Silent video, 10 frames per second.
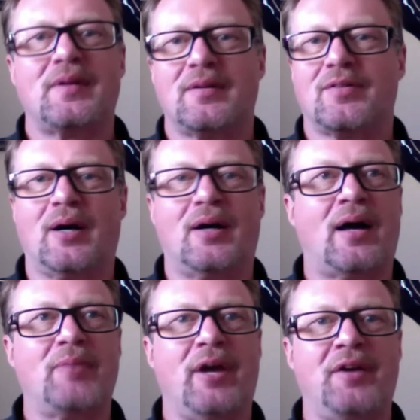So
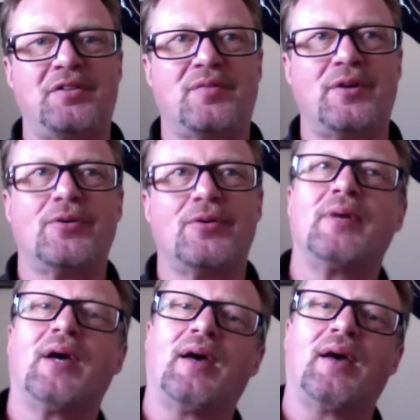I'm Andy
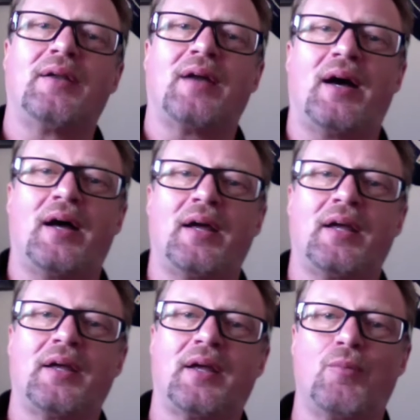Tavikram, and I
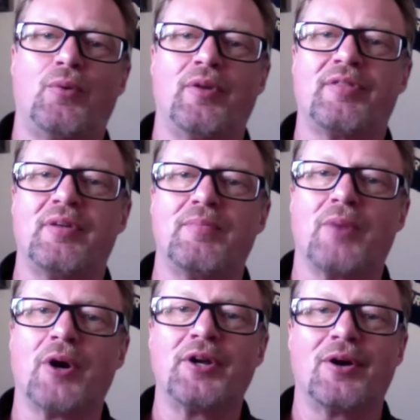am with the
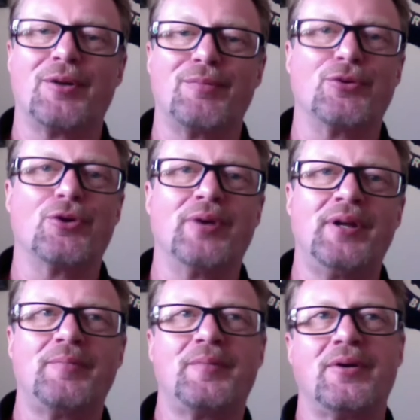Market Garden
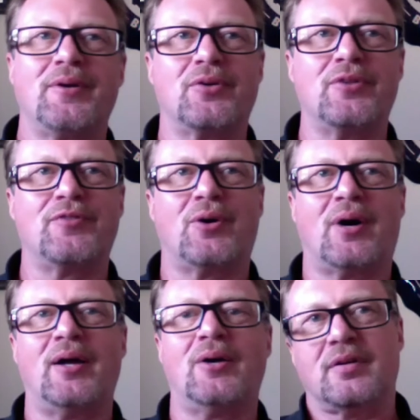Brewery here in Cleveland,
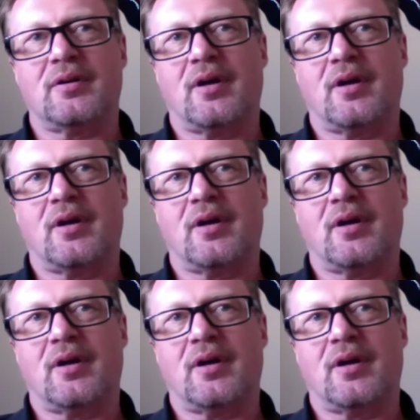Ohio.